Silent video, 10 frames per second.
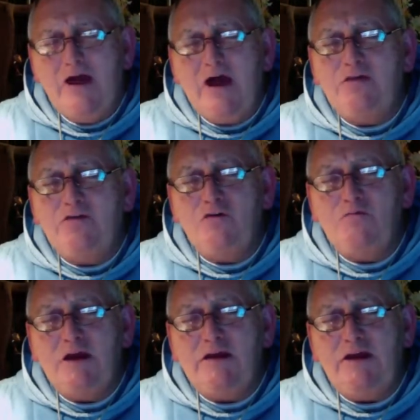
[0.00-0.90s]
And though
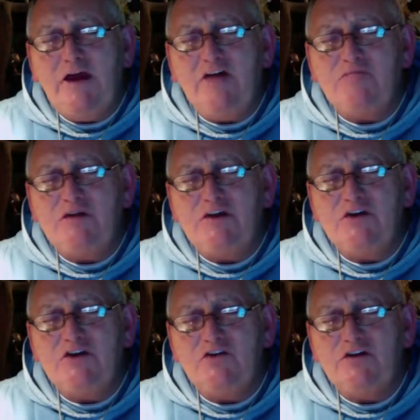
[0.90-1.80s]
many have been
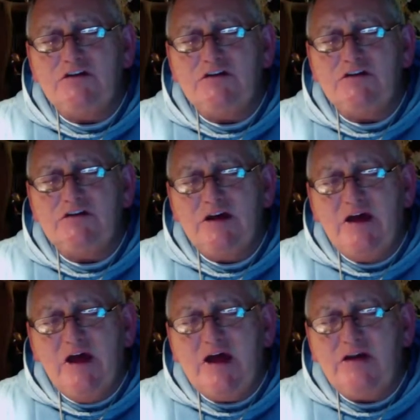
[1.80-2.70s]
anointed
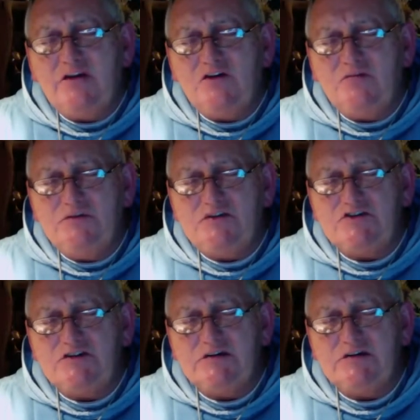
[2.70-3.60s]
and
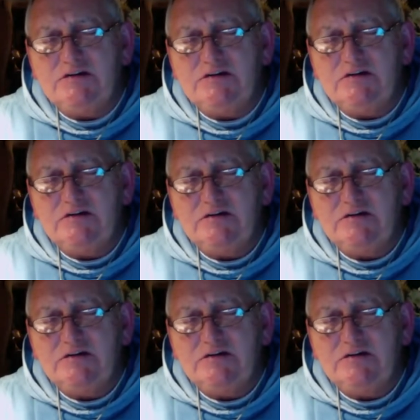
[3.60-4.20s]
commissioned,